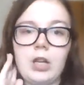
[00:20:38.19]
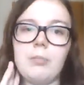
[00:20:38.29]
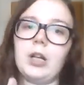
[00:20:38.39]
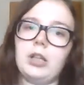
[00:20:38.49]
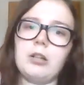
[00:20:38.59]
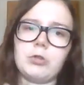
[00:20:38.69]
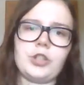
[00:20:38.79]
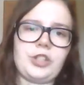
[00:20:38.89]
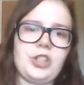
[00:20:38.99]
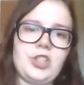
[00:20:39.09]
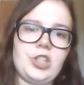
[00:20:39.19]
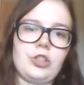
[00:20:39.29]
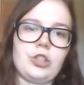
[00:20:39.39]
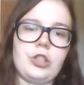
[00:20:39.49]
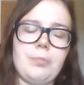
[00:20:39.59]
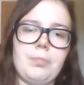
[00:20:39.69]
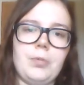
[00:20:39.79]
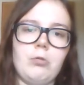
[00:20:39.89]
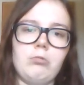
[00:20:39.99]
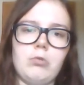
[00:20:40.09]
But language assistantship
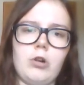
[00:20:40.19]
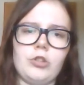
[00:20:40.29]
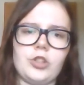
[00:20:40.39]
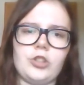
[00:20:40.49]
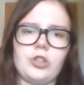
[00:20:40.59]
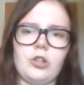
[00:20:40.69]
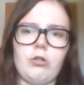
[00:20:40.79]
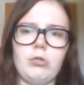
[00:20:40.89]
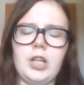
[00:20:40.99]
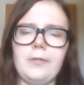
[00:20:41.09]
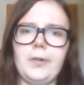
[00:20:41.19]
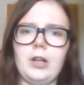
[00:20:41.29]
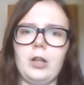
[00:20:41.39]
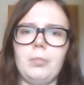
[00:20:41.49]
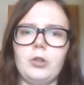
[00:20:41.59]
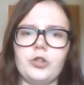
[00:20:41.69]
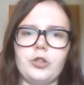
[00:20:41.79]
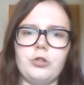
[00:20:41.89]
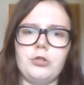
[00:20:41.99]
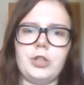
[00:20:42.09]
was only available
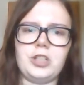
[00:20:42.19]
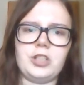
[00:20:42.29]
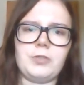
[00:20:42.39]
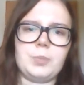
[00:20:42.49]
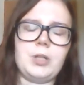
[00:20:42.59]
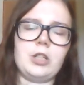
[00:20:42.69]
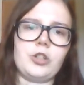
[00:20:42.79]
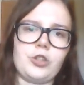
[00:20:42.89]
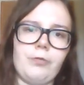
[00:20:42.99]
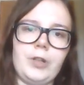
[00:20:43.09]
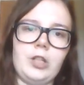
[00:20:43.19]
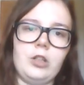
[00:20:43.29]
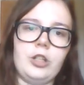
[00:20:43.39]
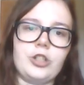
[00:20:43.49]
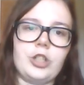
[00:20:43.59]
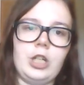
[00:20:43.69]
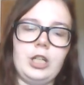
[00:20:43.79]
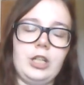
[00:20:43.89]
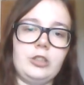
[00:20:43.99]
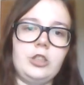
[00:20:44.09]
to native speakers of English,
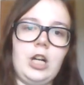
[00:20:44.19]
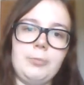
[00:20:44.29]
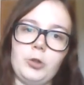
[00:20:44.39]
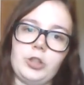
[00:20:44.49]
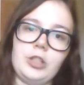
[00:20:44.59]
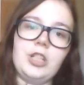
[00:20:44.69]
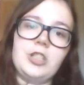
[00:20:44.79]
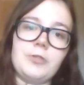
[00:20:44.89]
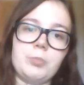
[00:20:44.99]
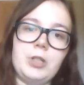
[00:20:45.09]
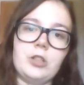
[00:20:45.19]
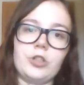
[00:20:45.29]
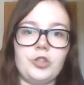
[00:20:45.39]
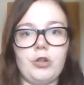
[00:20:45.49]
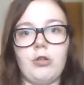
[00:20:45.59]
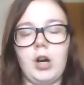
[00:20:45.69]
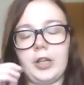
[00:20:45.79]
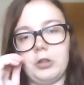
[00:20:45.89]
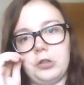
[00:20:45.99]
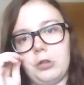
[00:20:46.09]
and I'm not a native speaker, so I
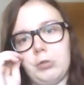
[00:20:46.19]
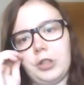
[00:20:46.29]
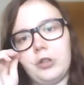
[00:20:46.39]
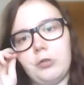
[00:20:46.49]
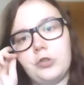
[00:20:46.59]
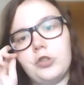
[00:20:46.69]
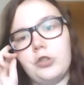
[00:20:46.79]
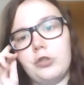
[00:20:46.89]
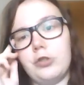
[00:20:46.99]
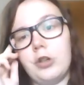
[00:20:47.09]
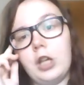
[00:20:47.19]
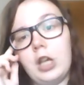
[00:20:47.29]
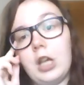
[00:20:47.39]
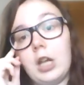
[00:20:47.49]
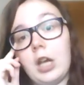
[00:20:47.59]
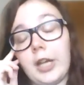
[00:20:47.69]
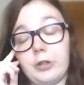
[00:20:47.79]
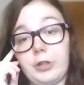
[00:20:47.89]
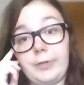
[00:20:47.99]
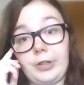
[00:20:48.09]
could only go to a
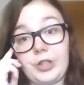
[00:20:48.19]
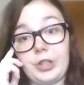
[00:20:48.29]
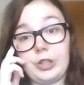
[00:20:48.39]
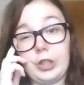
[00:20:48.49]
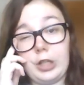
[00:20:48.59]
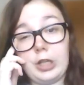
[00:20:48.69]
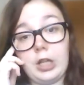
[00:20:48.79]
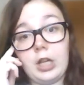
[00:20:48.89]
university.